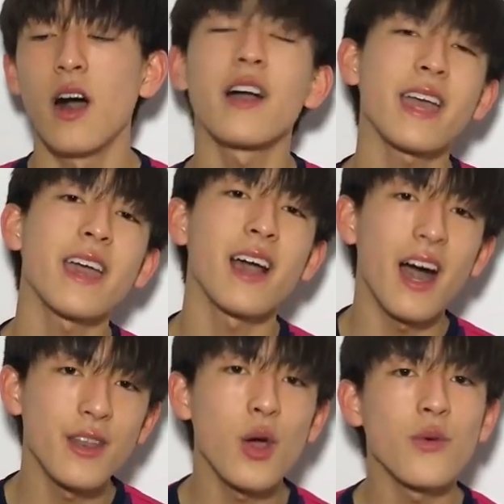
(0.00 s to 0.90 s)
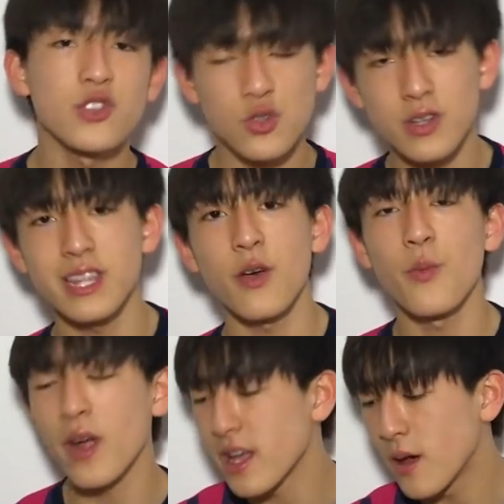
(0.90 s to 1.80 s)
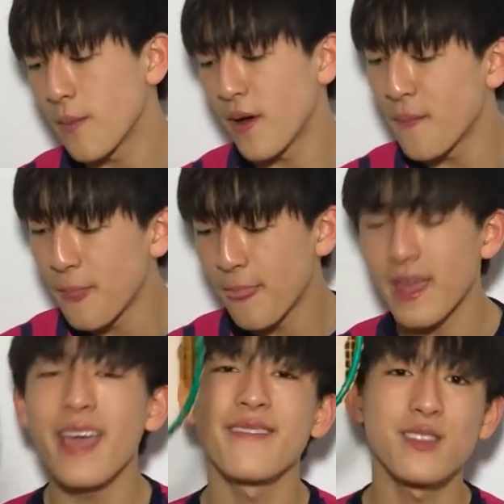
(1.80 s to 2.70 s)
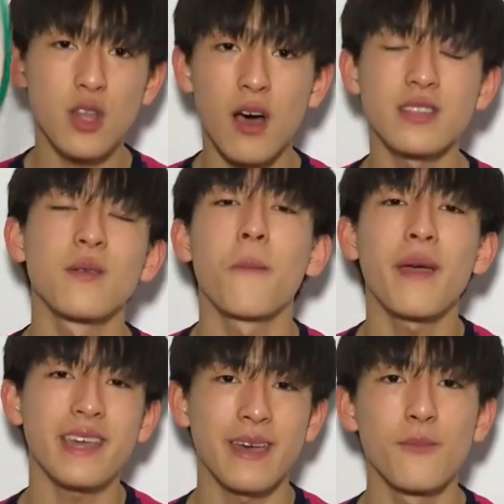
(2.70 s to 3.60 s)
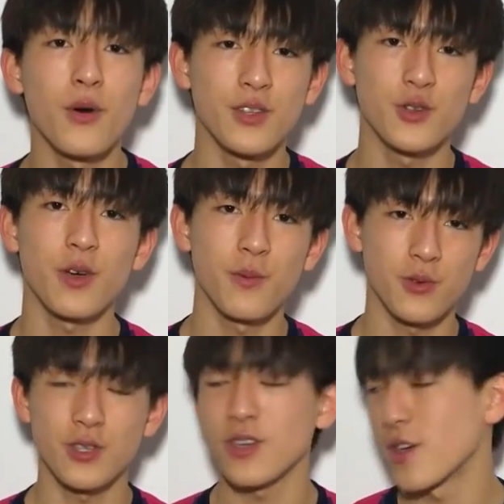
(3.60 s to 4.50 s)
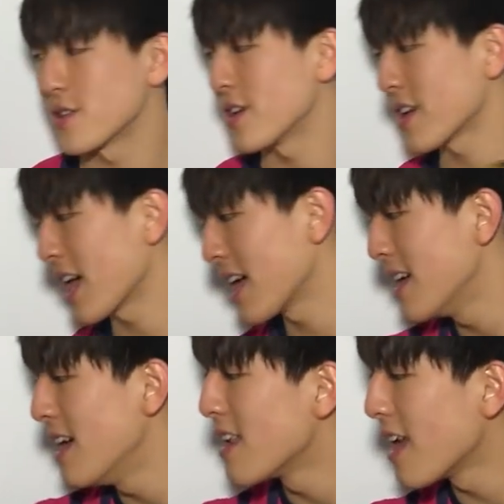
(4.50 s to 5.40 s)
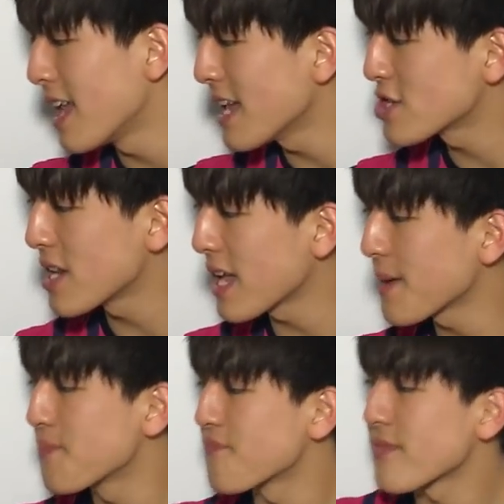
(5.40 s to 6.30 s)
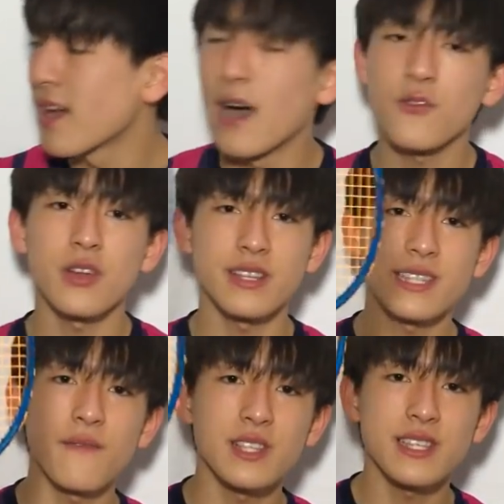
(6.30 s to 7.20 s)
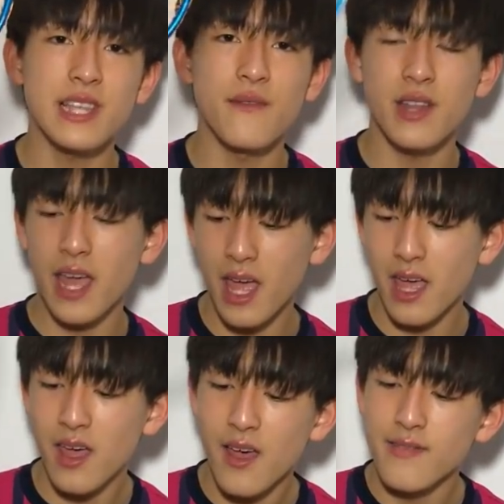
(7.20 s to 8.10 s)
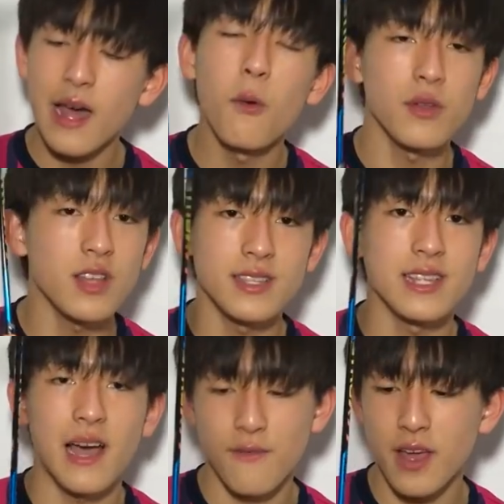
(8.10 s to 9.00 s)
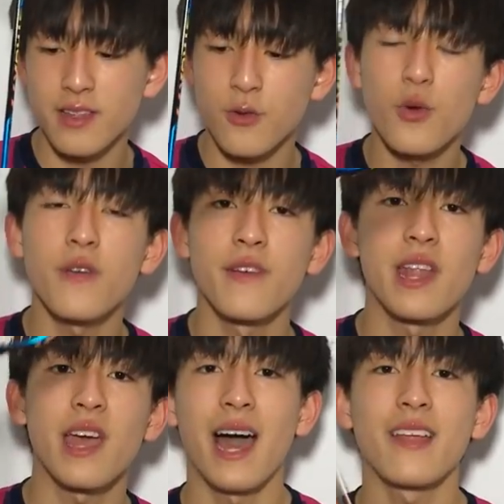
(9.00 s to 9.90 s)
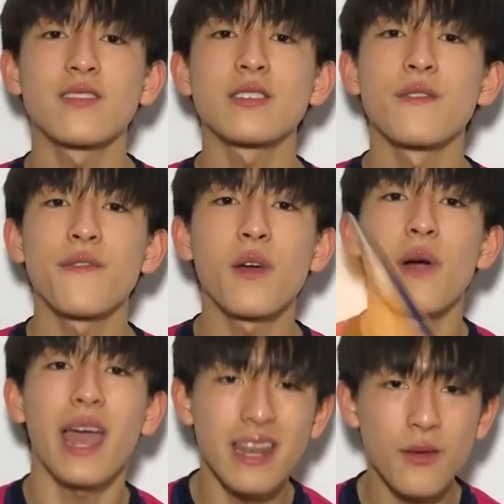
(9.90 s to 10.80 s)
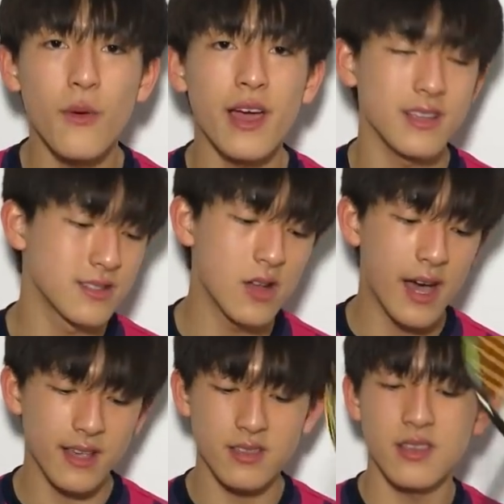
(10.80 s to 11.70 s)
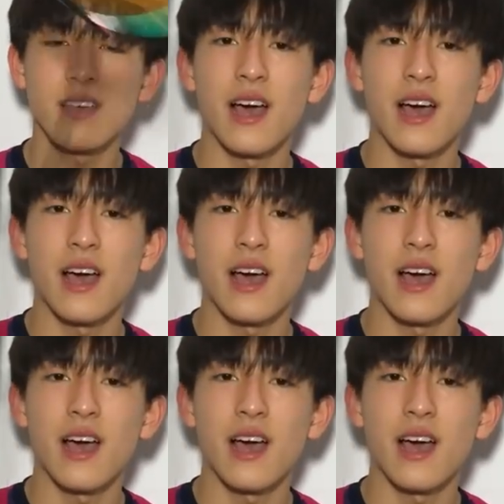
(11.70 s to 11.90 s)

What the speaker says: Okay, I know it's not a deal breaker, but it does make it more enjoyable to use. Okay, like literally I've got the 77 here. That one doesn't have like the groove in it and it doesn't feel anywhere as nice